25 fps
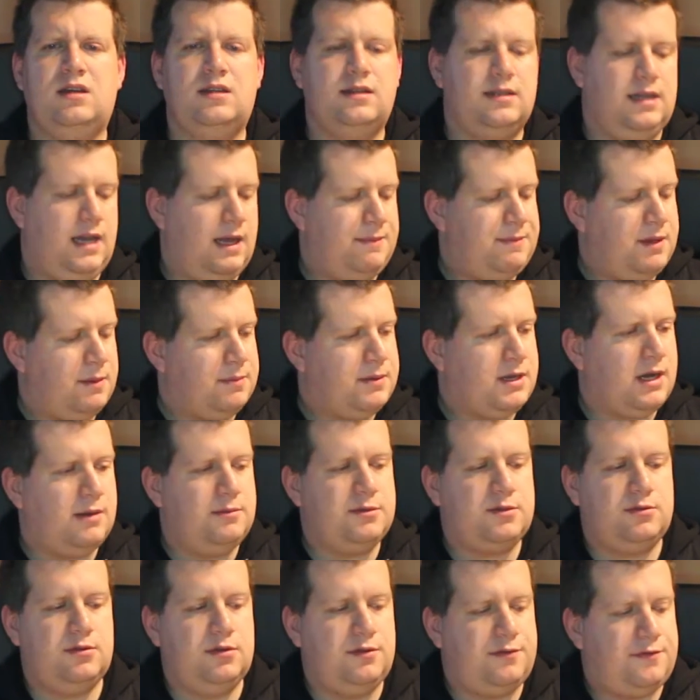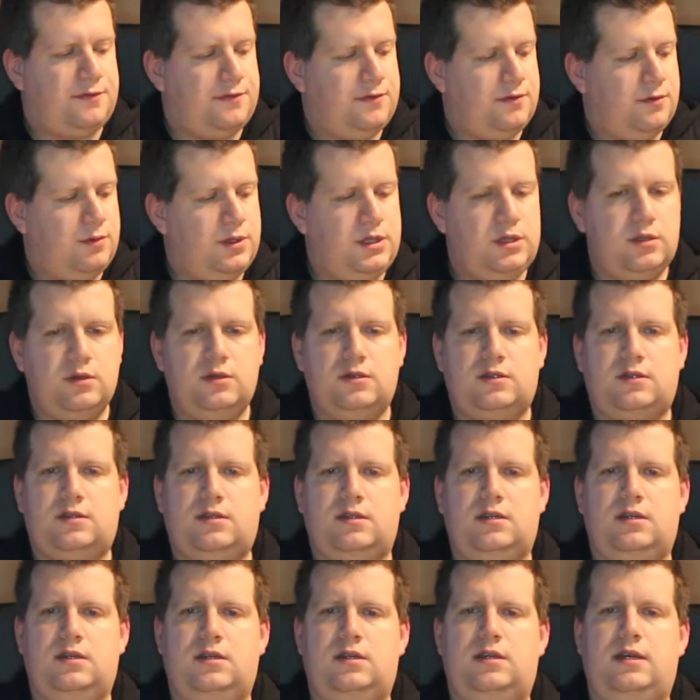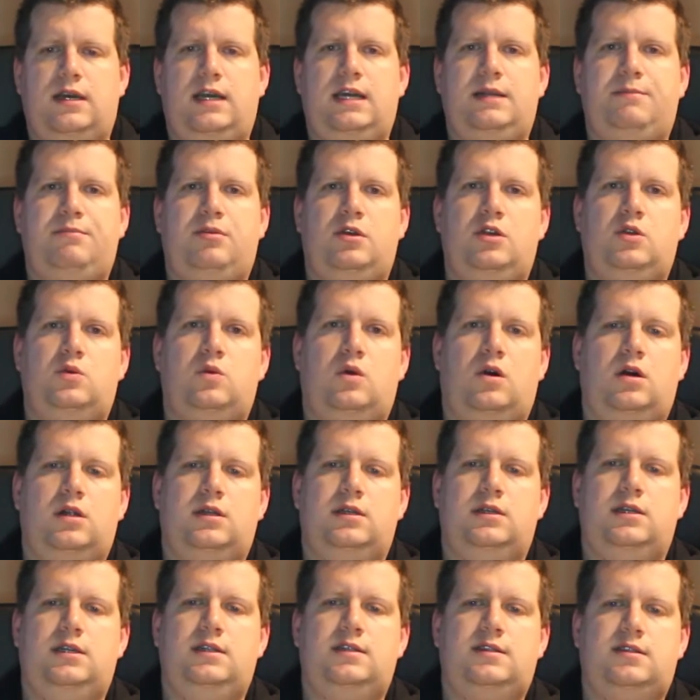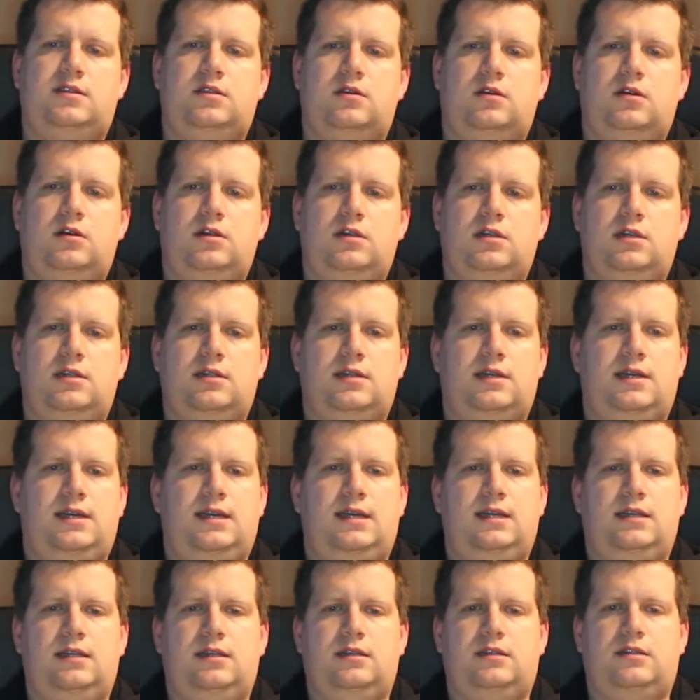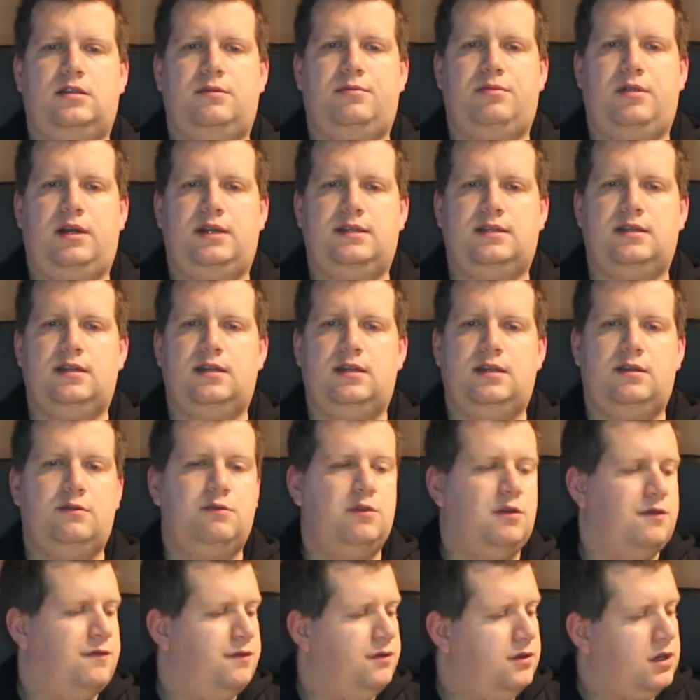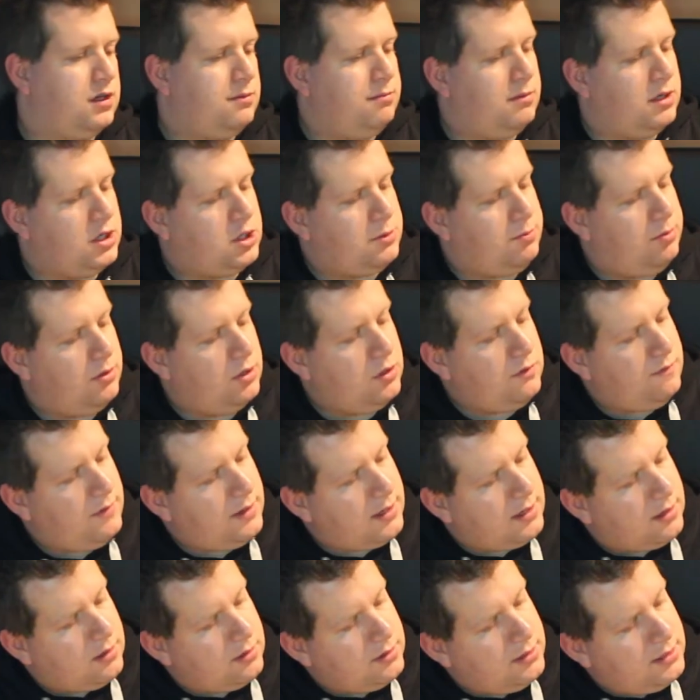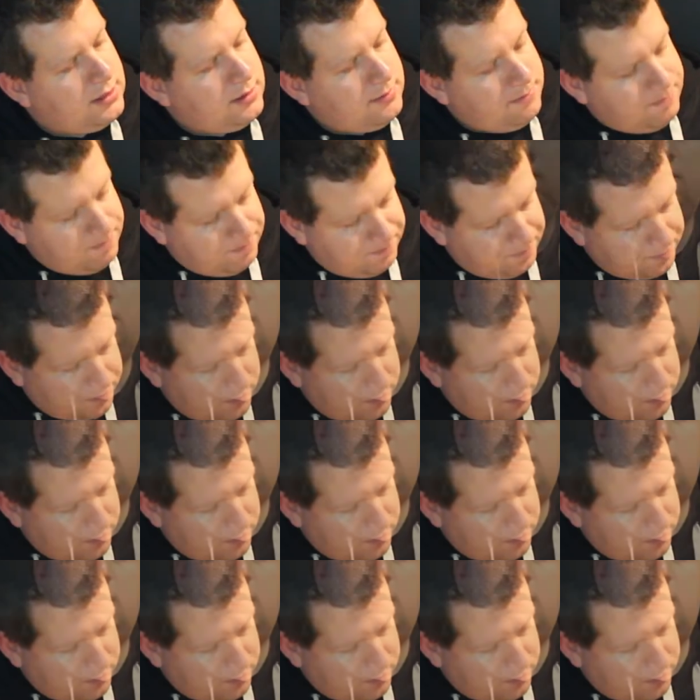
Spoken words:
The laptop comes with Windows 8.1 installed, and surprisingly with not much bloatware on it.